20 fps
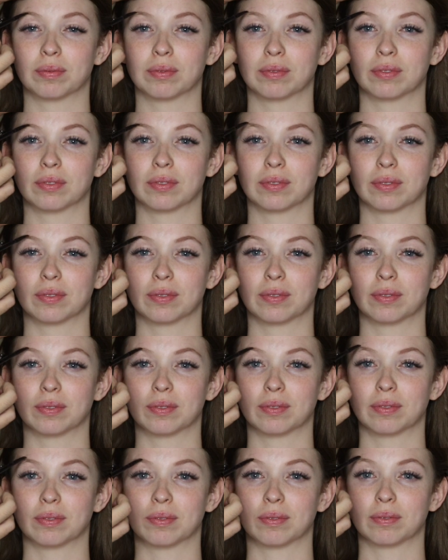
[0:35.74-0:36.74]
on here
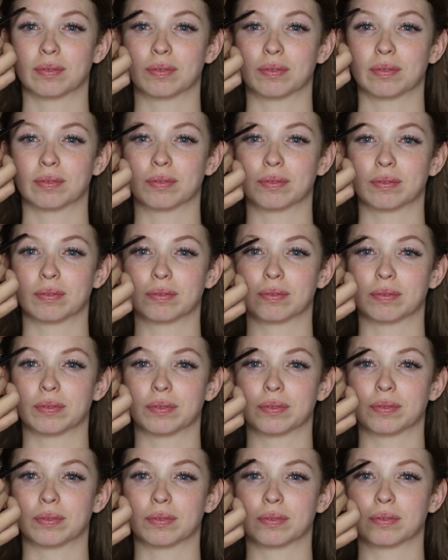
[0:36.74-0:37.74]
to
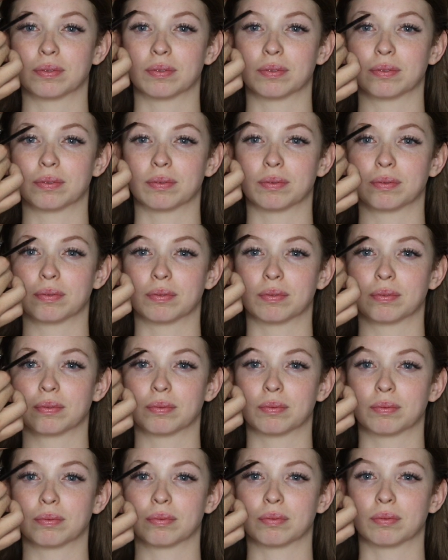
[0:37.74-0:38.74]
get this kind
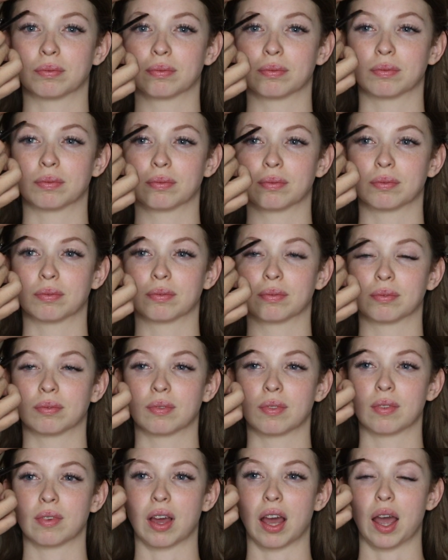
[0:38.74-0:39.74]
of
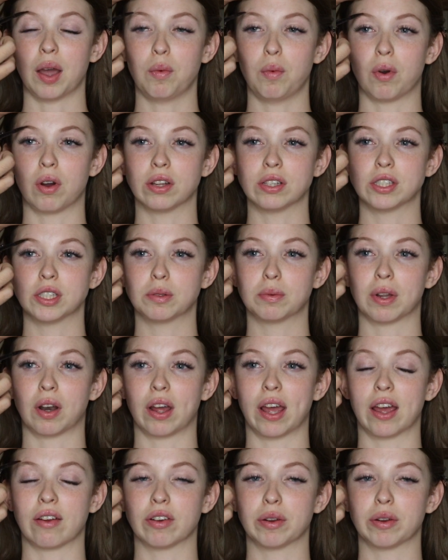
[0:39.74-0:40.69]
shape and everything started.